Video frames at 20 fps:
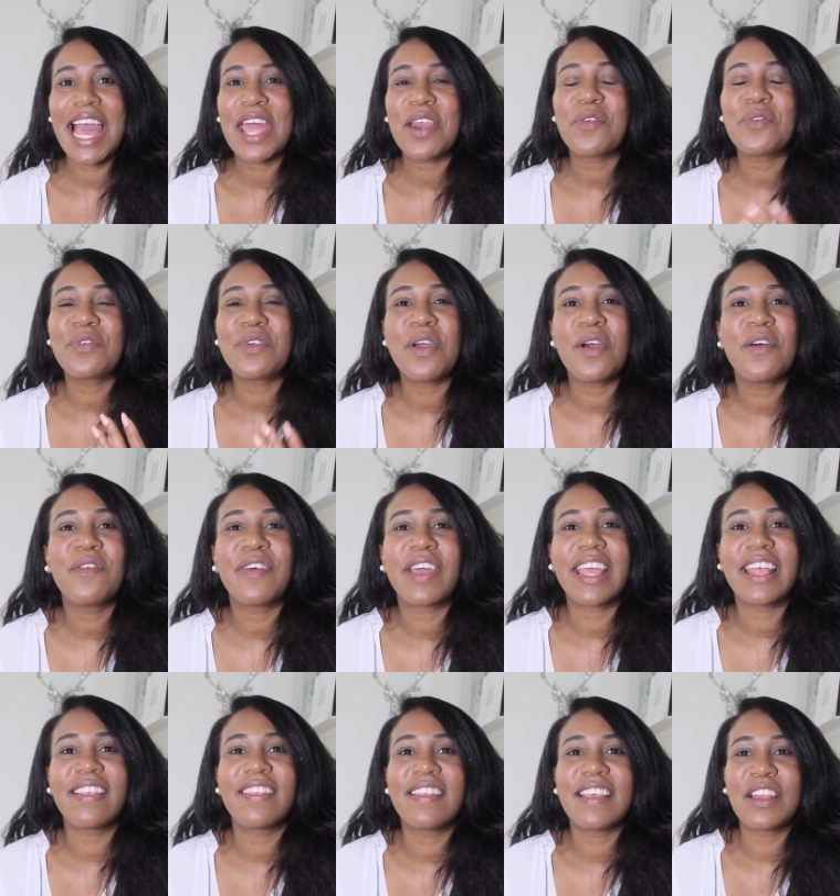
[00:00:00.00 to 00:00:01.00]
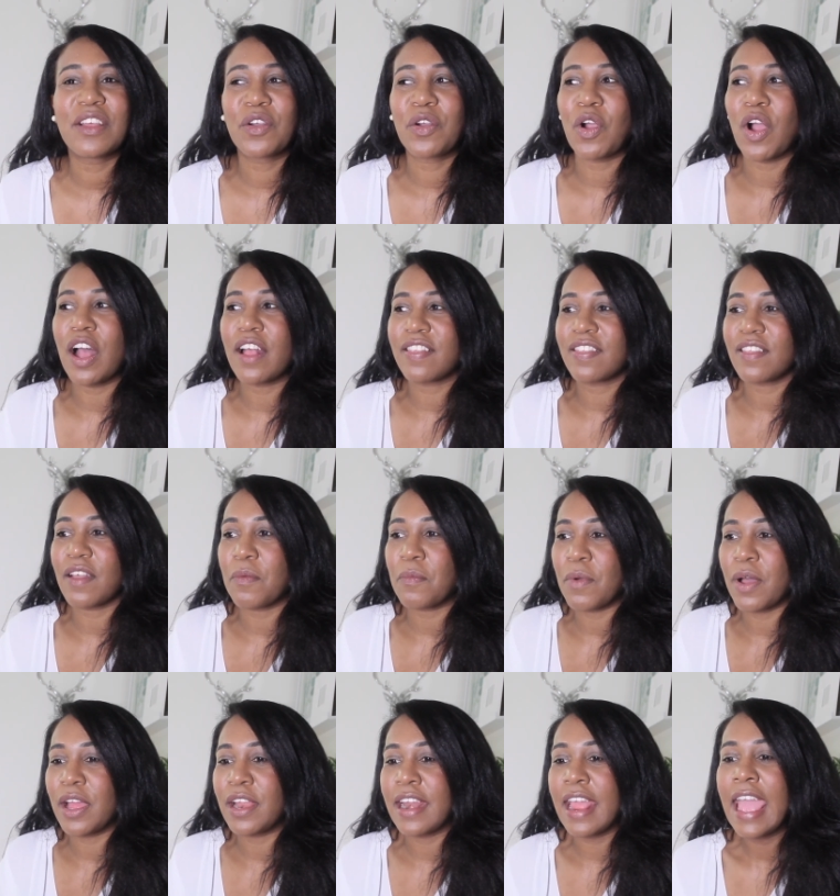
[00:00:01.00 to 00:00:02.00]
I don't know if I could sit across
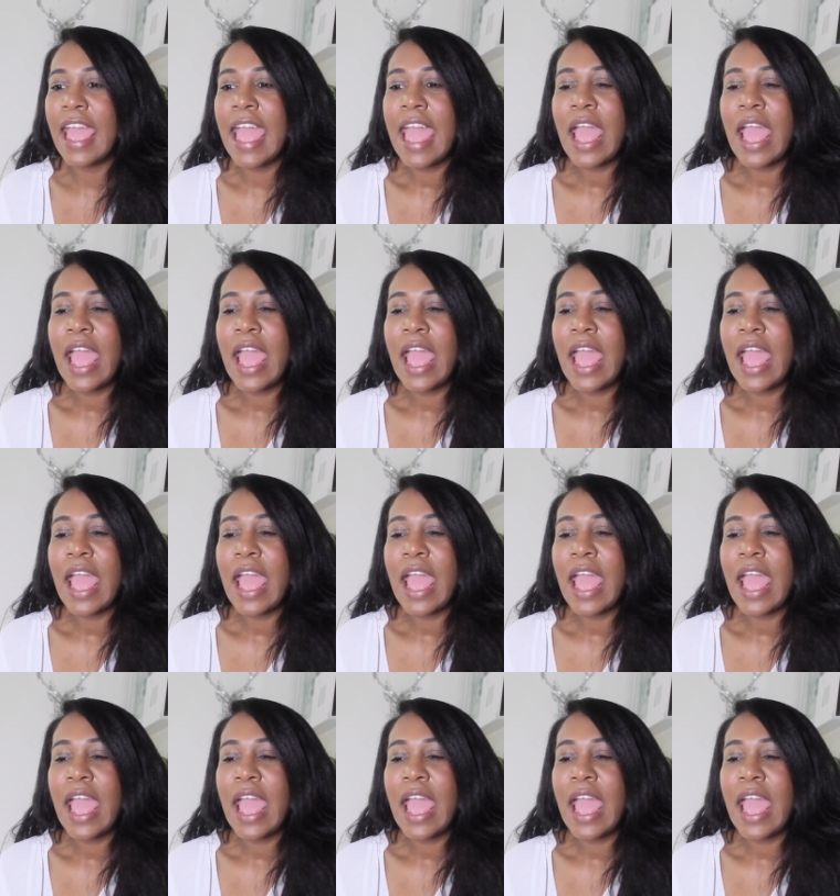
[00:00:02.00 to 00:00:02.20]
someone